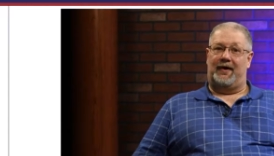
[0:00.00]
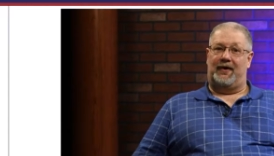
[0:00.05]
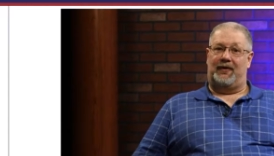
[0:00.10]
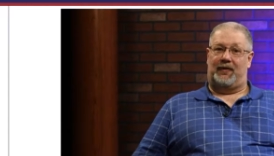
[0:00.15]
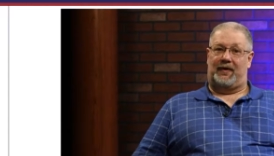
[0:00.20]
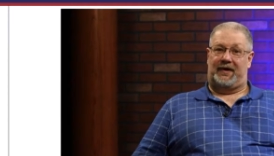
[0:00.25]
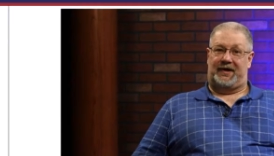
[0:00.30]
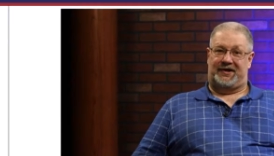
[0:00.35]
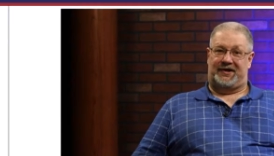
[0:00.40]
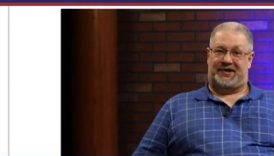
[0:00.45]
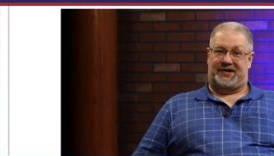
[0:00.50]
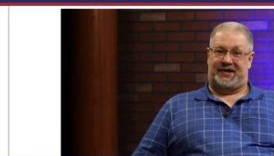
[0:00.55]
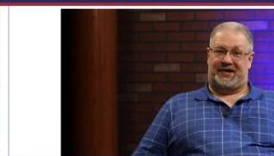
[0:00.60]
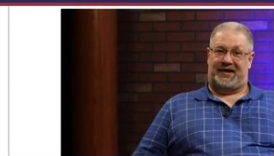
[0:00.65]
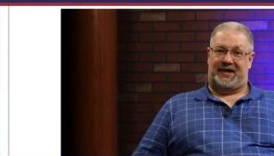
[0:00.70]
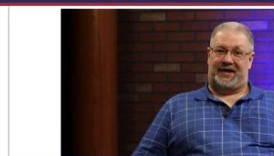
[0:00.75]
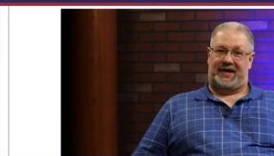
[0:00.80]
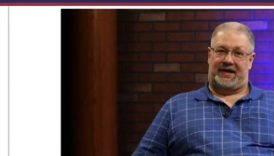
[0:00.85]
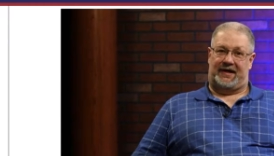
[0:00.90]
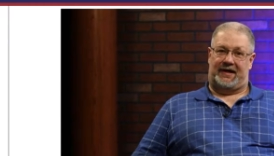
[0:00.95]
We
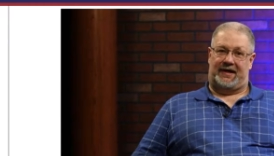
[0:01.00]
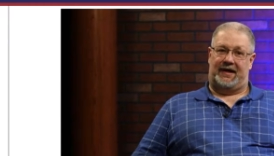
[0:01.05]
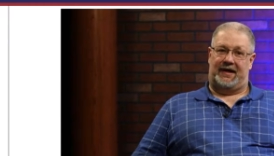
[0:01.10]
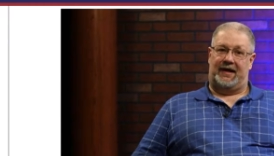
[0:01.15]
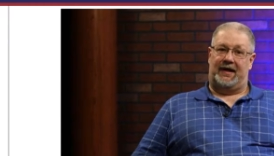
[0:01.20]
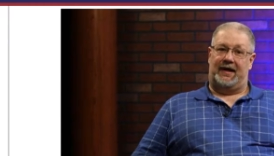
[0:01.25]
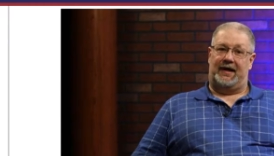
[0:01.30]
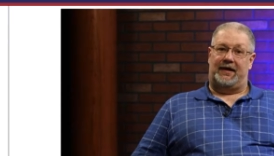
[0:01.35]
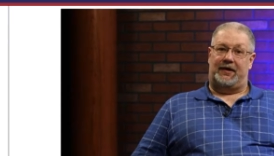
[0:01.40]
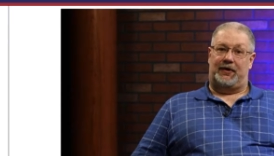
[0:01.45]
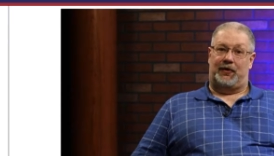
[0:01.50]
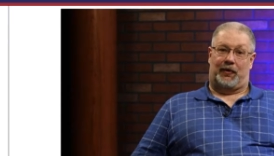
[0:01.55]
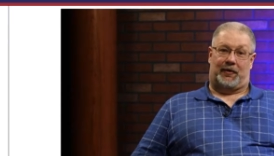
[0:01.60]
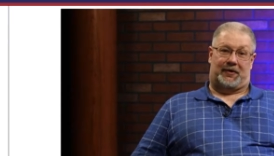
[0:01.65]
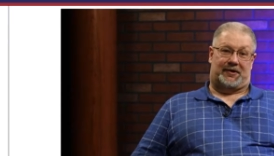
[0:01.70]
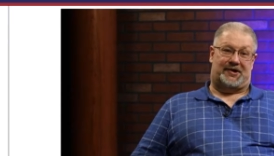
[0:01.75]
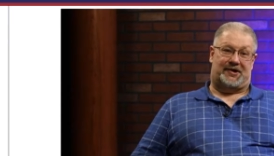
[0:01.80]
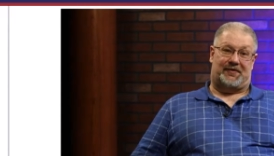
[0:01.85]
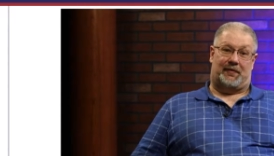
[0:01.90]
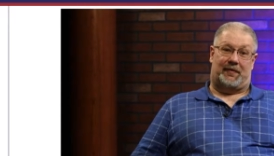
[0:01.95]
see
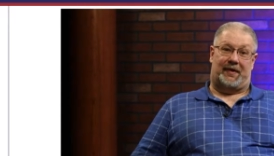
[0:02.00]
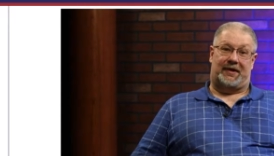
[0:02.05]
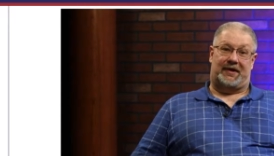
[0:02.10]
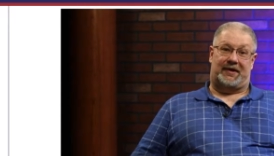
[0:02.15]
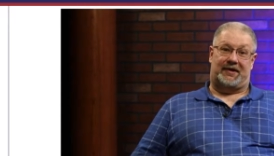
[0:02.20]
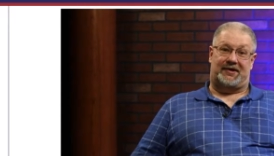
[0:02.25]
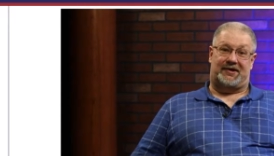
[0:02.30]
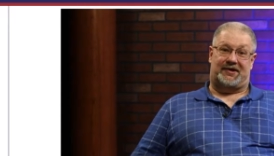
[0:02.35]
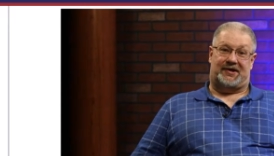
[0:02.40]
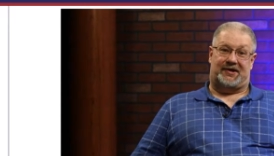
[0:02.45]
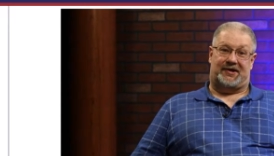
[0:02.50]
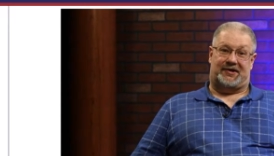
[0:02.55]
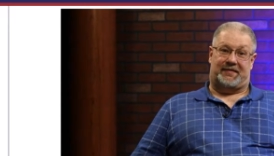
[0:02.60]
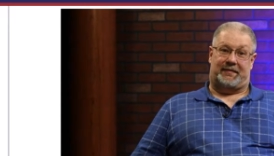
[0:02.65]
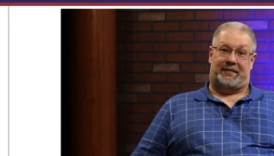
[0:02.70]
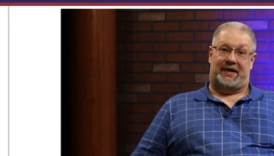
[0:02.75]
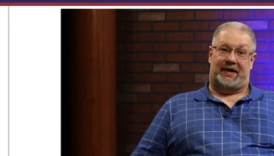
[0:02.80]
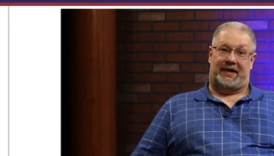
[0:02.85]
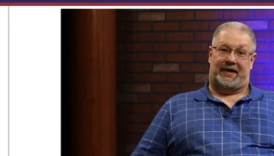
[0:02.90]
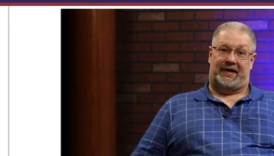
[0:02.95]
York Swings as
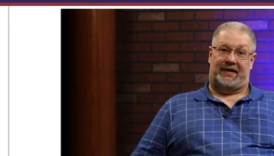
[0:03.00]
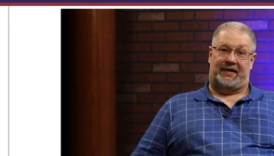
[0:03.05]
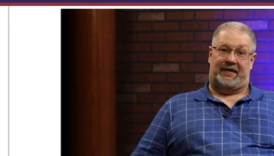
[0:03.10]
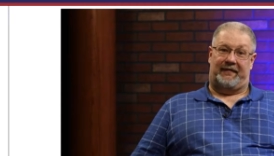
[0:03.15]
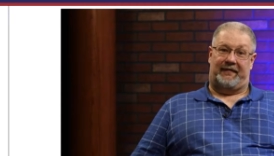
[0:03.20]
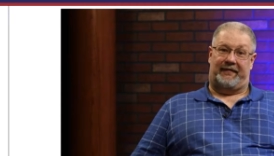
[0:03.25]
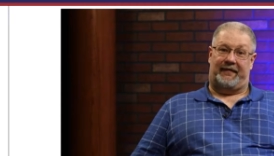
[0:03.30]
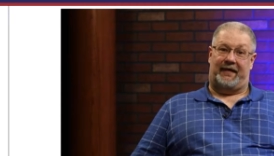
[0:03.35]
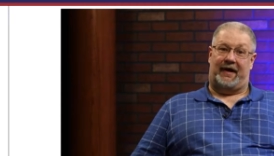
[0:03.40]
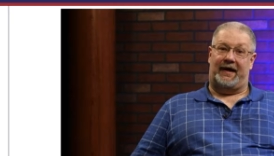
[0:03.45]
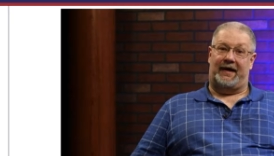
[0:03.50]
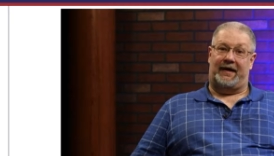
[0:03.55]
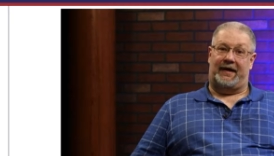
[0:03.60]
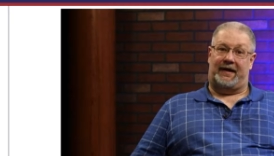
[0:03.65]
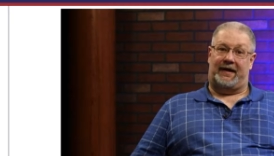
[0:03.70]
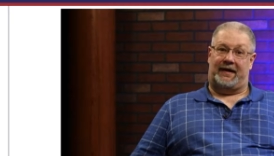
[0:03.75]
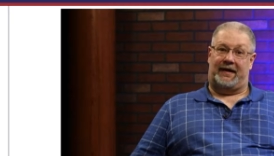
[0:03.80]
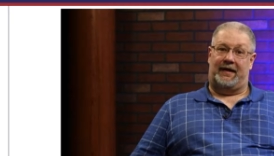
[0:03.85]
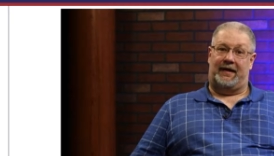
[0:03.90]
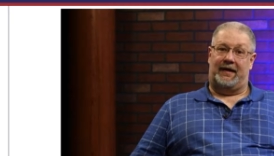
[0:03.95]
being a
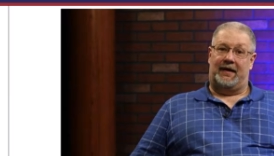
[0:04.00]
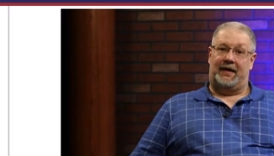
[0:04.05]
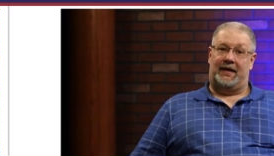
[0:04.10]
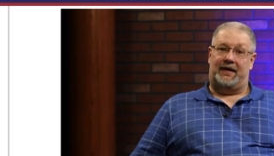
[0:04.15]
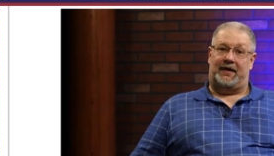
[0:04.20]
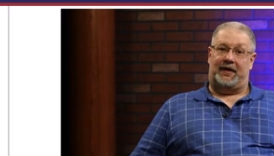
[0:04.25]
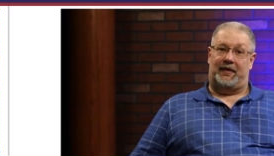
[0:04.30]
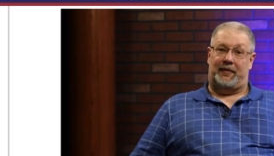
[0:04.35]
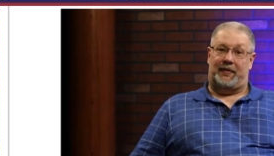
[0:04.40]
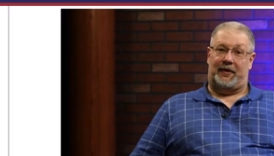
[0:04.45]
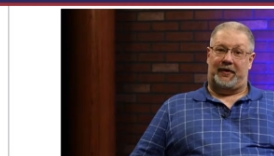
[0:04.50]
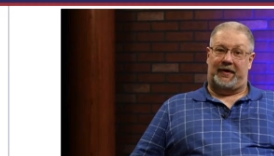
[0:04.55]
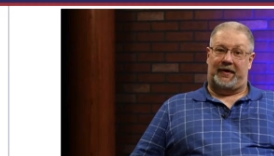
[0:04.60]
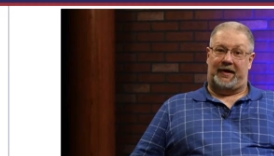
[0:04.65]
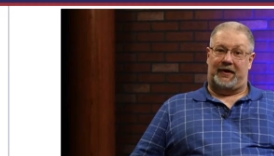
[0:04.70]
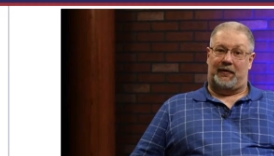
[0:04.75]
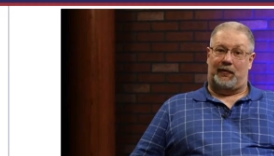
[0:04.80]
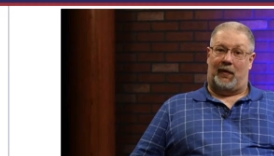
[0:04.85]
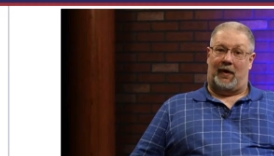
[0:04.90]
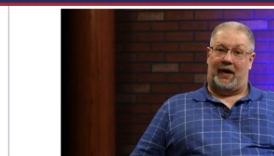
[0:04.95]
defining
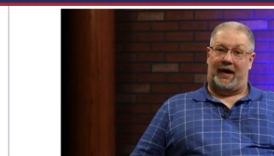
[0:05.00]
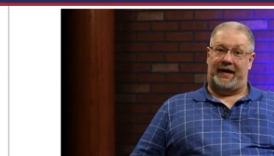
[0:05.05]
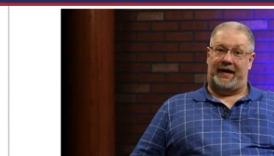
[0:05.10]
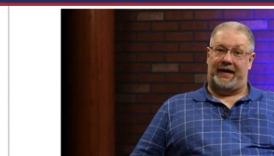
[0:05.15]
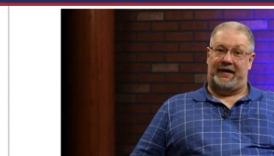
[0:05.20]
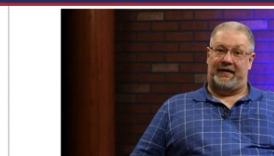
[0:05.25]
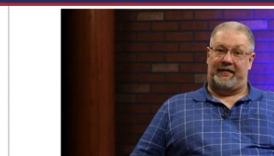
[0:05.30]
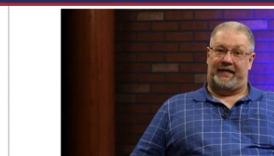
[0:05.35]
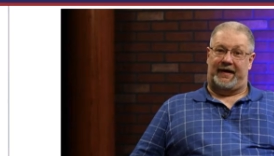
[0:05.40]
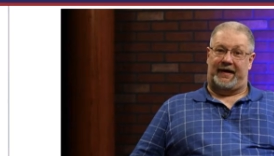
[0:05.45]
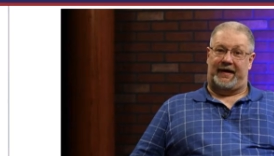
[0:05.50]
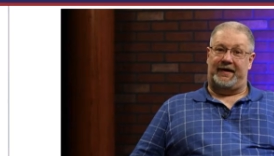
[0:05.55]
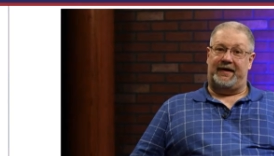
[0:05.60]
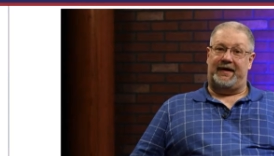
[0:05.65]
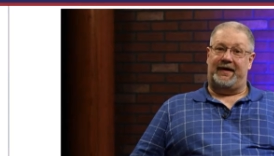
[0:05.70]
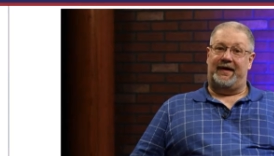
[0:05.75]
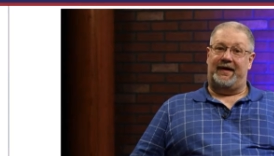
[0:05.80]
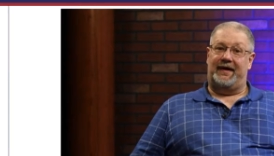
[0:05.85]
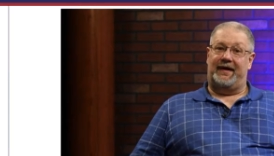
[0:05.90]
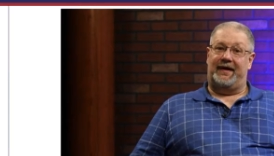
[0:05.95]
community-wide
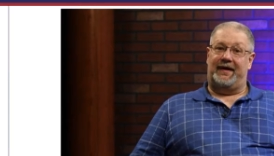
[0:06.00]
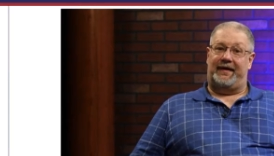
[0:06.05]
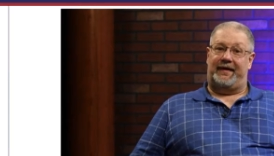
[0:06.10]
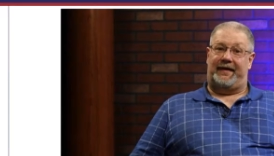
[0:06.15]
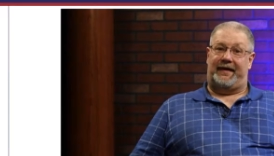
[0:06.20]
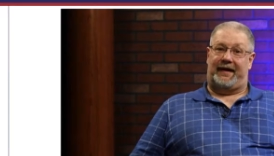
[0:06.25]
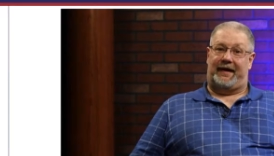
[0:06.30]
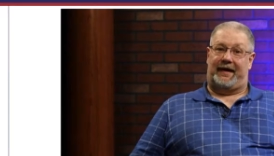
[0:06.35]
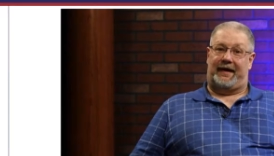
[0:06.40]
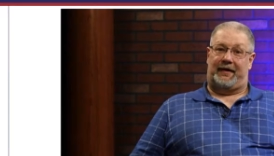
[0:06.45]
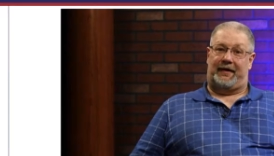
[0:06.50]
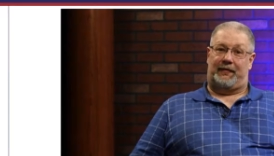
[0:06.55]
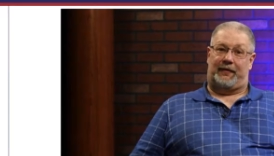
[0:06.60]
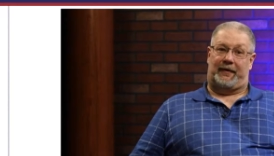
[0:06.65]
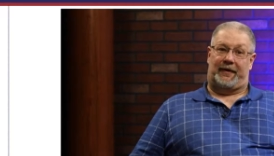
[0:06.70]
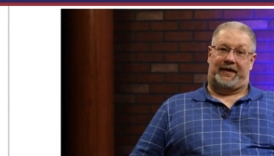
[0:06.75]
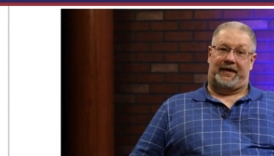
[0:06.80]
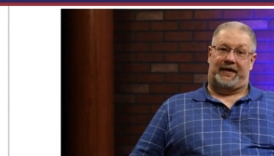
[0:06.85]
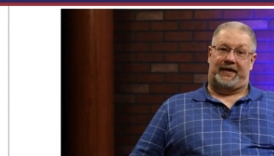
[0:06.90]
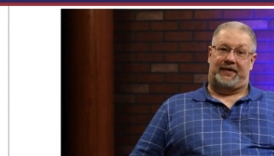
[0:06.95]
event that
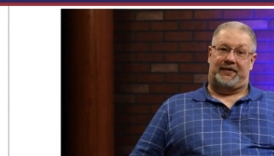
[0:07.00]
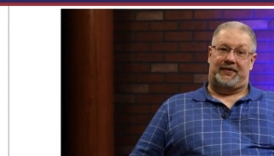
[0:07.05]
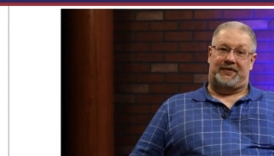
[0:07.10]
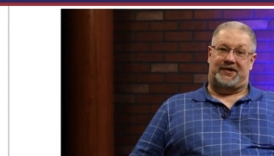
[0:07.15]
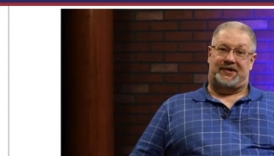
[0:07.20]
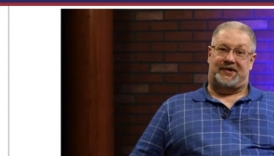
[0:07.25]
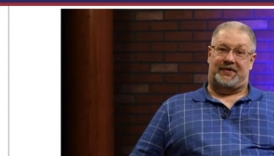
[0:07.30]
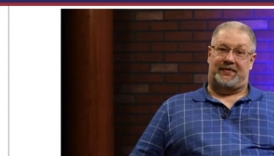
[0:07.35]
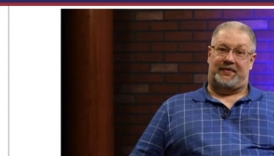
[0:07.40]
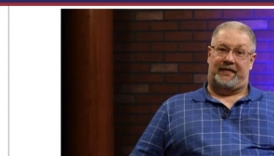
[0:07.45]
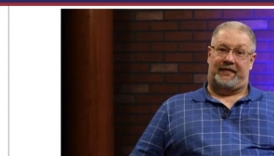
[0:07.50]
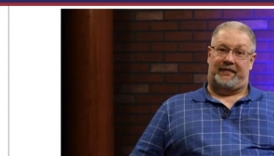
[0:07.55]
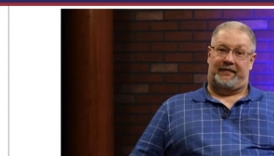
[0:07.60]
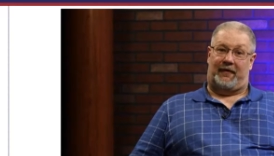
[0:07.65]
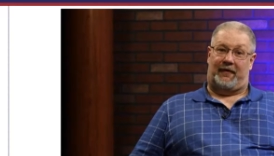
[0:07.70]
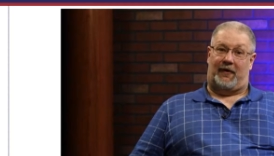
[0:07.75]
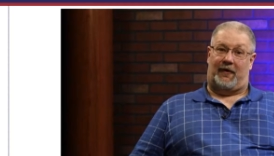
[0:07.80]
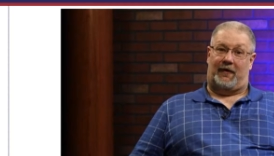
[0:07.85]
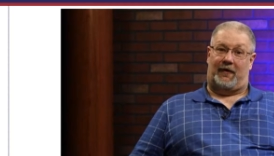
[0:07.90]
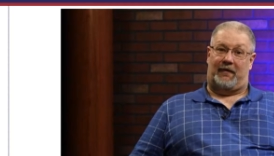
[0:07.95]
we can use to
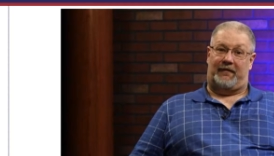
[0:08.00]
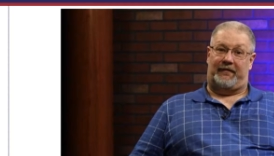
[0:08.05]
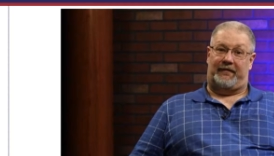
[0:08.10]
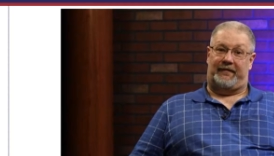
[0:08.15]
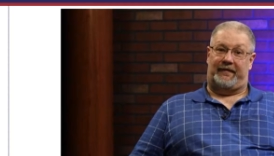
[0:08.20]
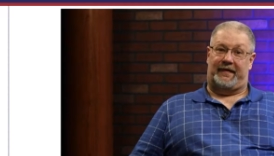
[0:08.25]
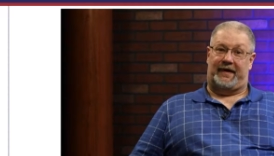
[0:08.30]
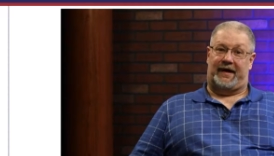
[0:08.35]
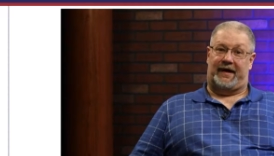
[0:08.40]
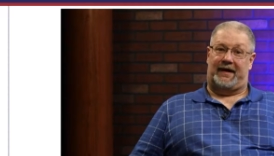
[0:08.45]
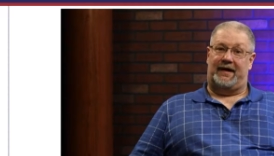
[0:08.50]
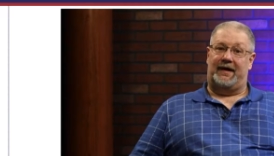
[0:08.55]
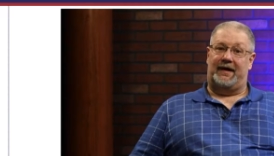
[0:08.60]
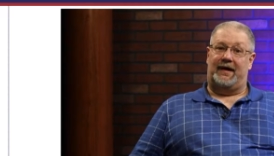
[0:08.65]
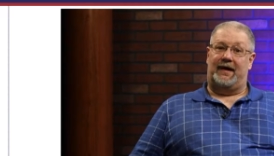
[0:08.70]
involve uh,